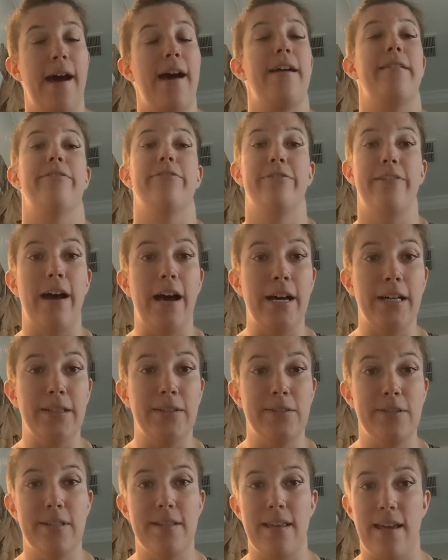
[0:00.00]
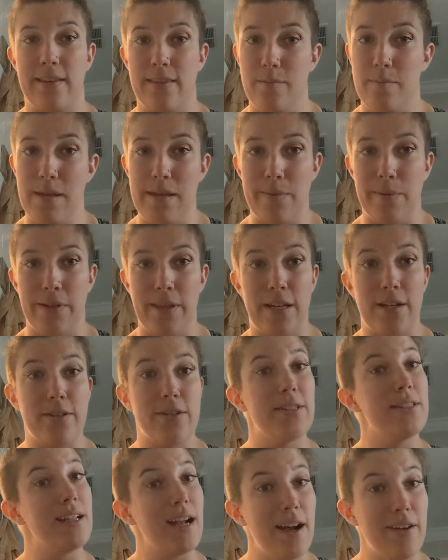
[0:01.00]
I've found that the people that are
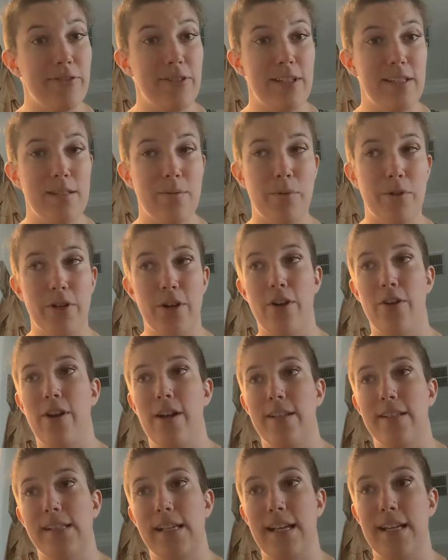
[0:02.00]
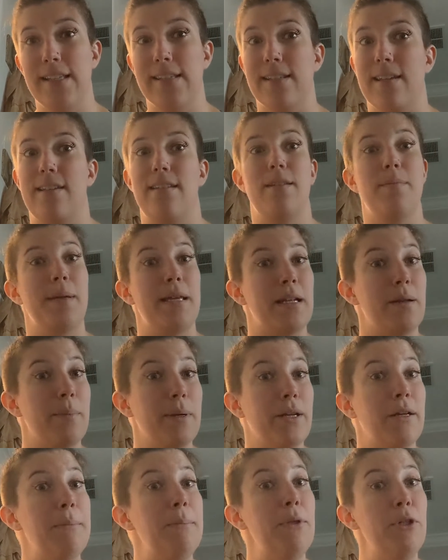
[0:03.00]
staffing the border crossings tend to be in a
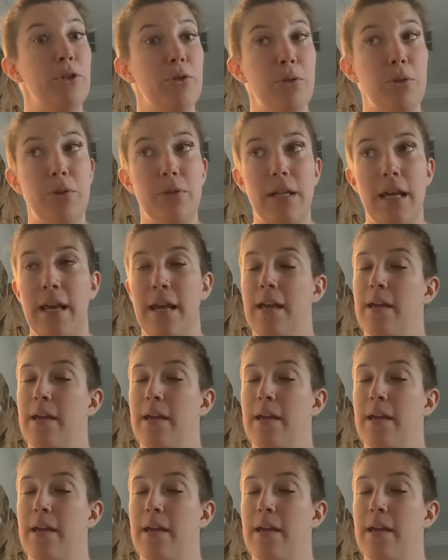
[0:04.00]
better mood,